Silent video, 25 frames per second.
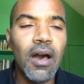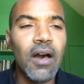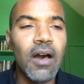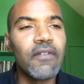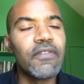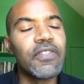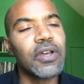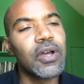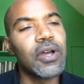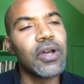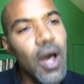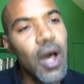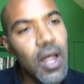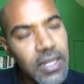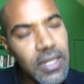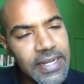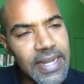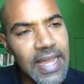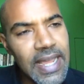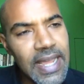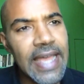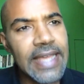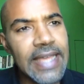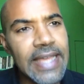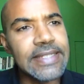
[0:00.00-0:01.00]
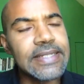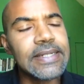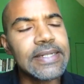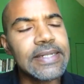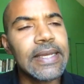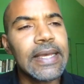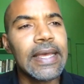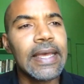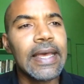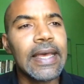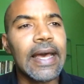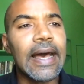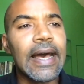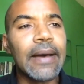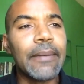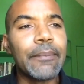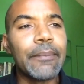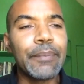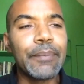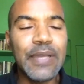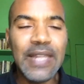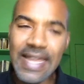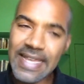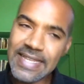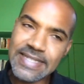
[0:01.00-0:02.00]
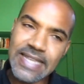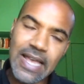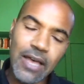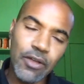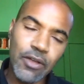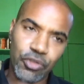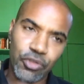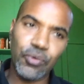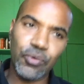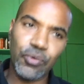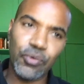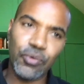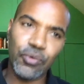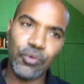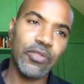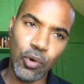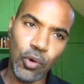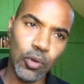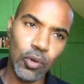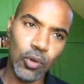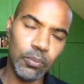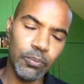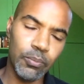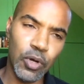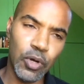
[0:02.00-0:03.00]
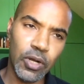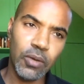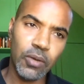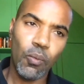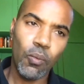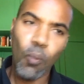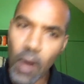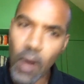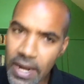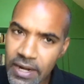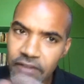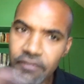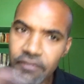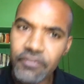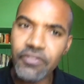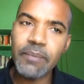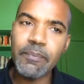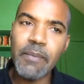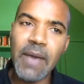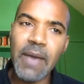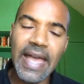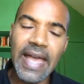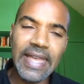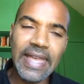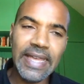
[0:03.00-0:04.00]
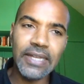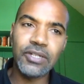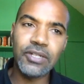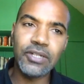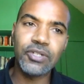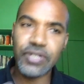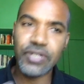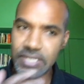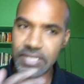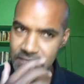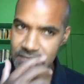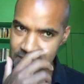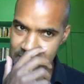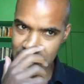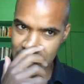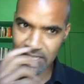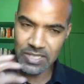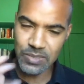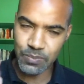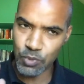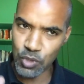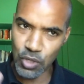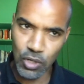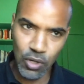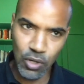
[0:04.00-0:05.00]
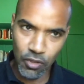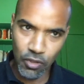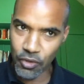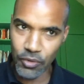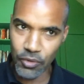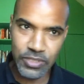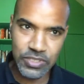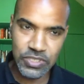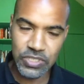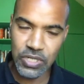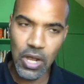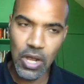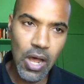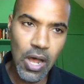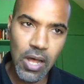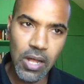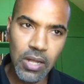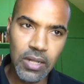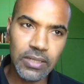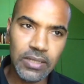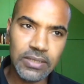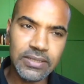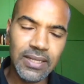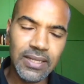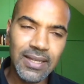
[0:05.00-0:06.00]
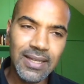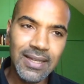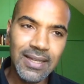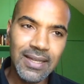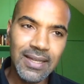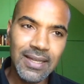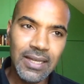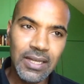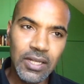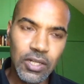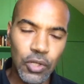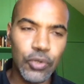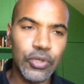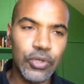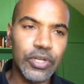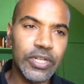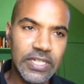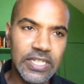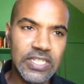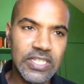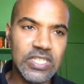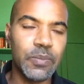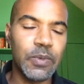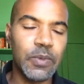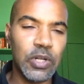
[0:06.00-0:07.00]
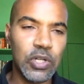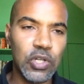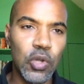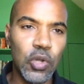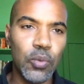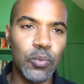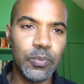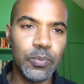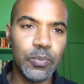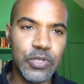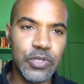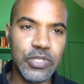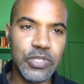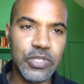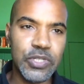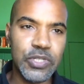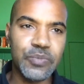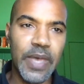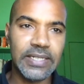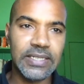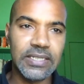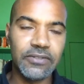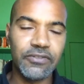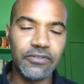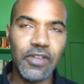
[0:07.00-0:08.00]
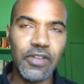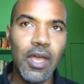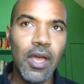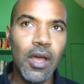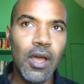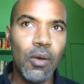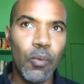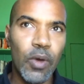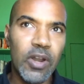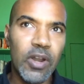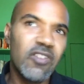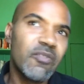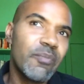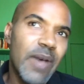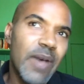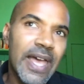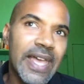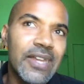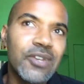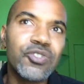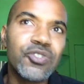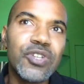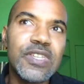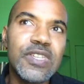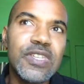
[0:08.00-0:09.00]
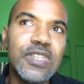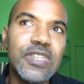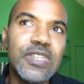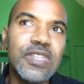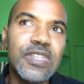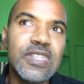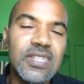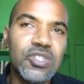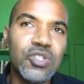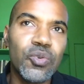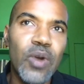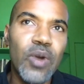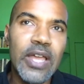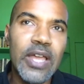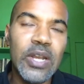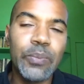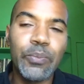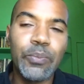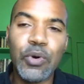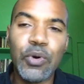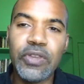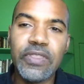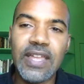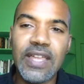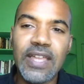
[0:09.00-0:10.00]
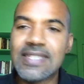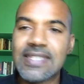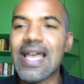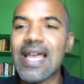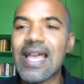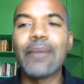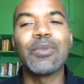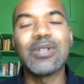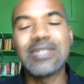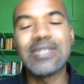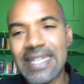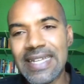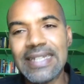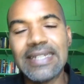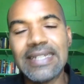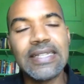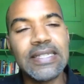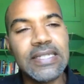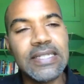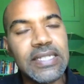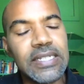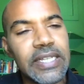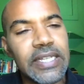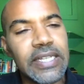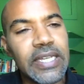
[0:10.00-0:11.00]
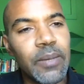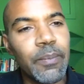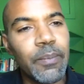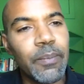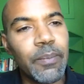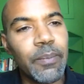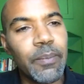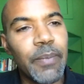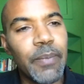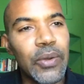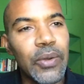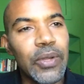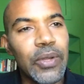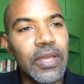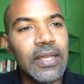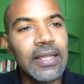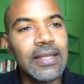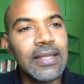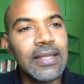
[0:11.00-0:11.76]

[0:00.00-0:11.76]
of the colonized, um, plays out throughout the whole book. One of the, my interests in this book, although it's called Colonialism in Global Perspective, one of my interests is to write a book that's simultaneously about